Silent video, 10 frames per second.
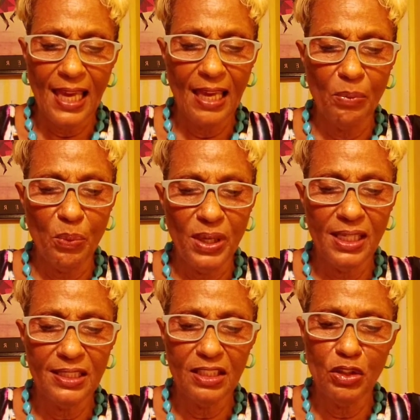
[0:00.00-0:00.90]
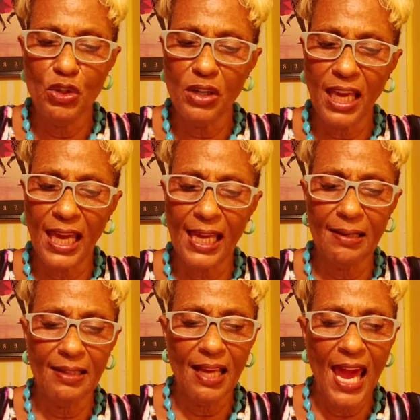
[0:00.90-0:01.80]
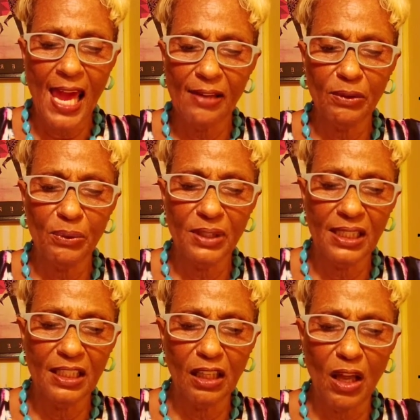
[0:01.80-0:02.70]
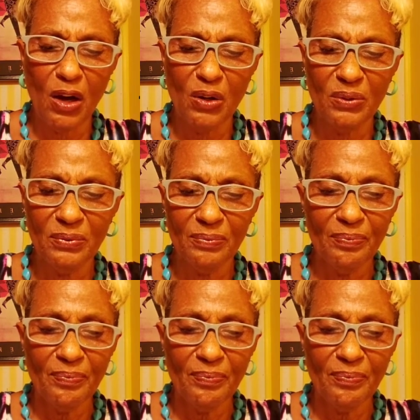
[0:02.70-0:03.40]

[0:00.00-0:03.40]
And when you can't handle it alone,